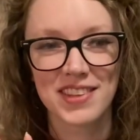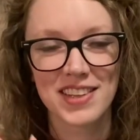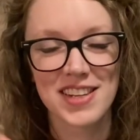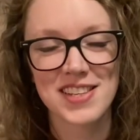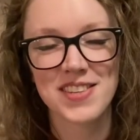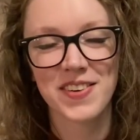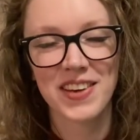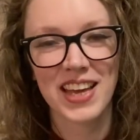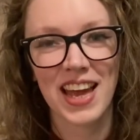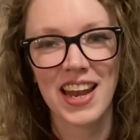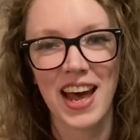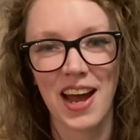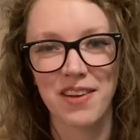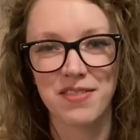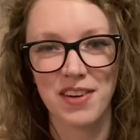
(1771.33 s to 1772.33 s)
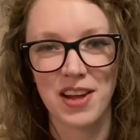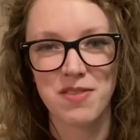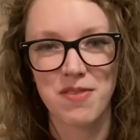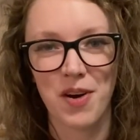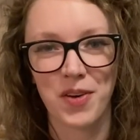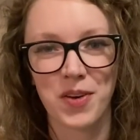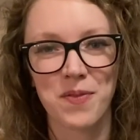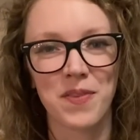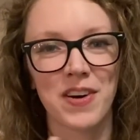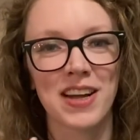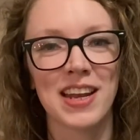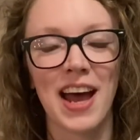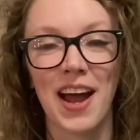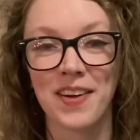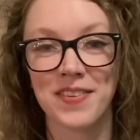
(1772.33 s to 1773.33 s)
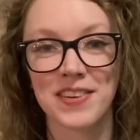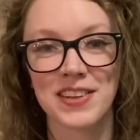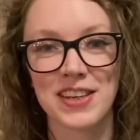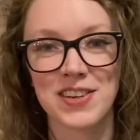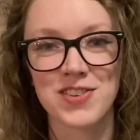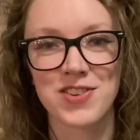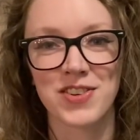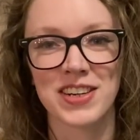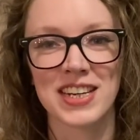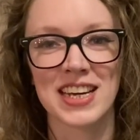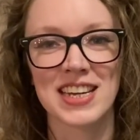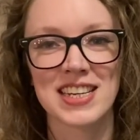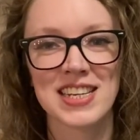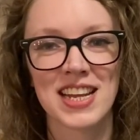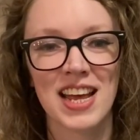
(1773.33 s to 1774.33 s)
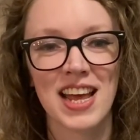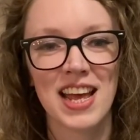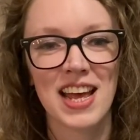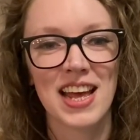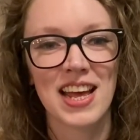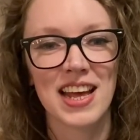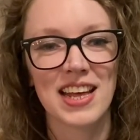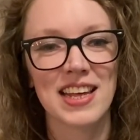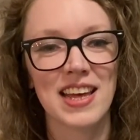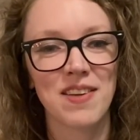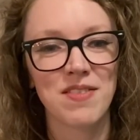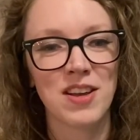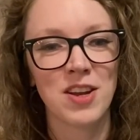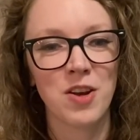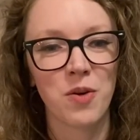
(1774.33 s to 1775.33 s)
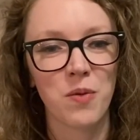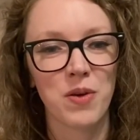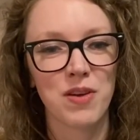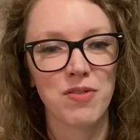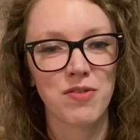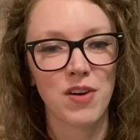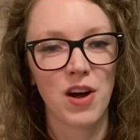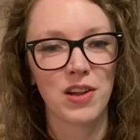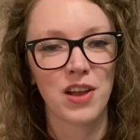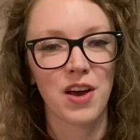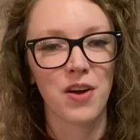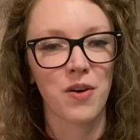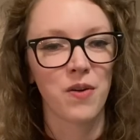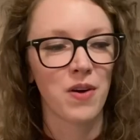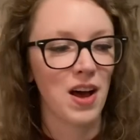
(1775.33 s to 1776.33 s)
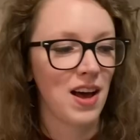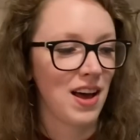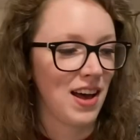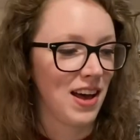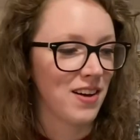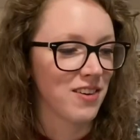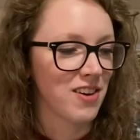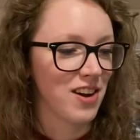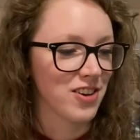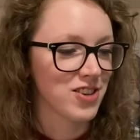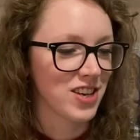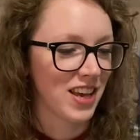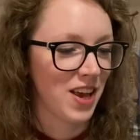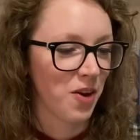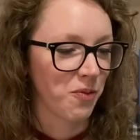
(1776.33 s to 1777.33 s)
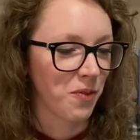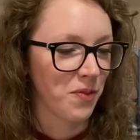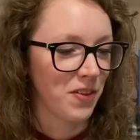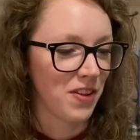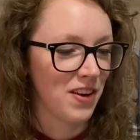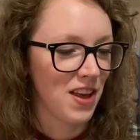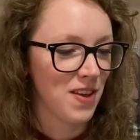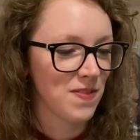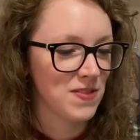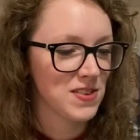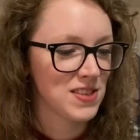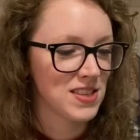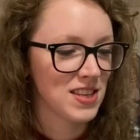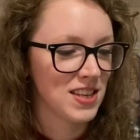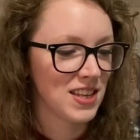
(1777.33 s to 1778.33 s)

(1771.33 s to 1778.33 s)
So again, I've read volume 1. I really enjoyed it. Given, we follow, oh gosh, I can't remember their names.